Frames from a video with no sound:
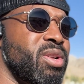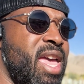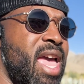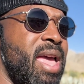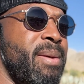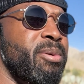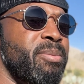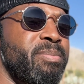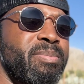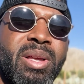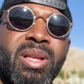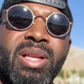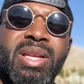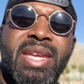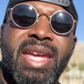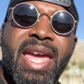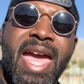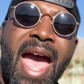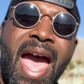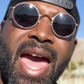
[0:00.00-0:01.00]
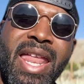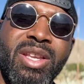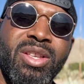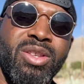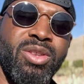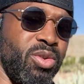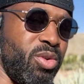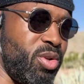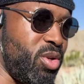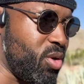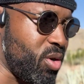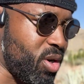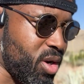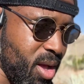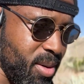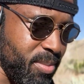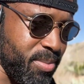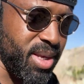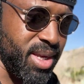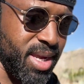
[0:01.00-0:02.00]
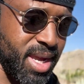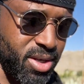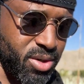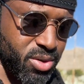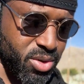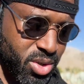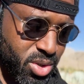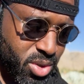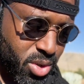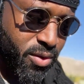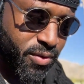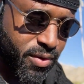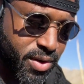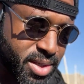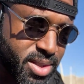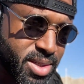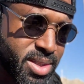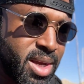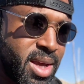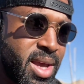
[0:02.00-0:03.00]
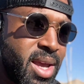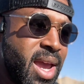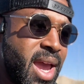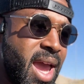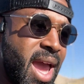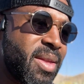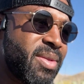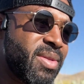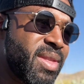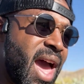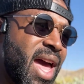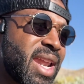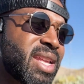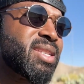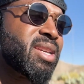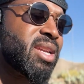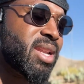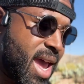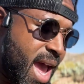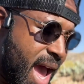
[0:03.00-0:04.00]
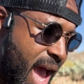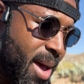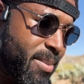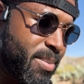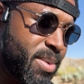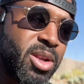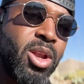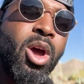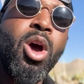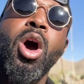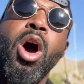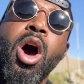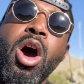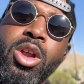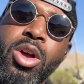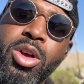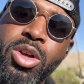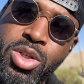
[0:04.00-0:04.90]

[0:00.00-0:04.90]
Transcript: capability added to your company and your service. And that is going to happen on our